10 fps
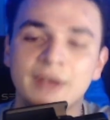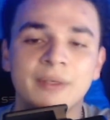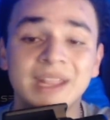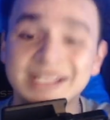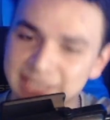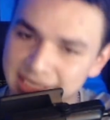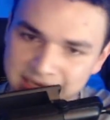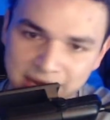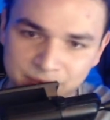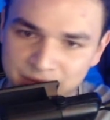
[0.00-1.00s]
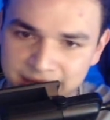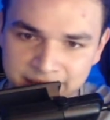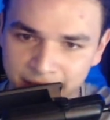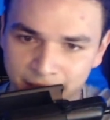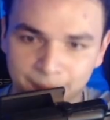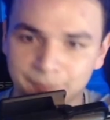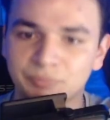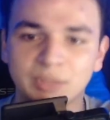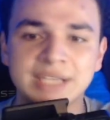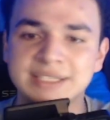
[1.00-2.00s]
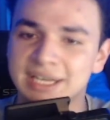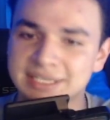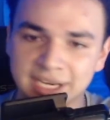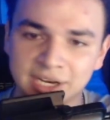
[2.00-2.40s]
It's the same thing here it's gonna take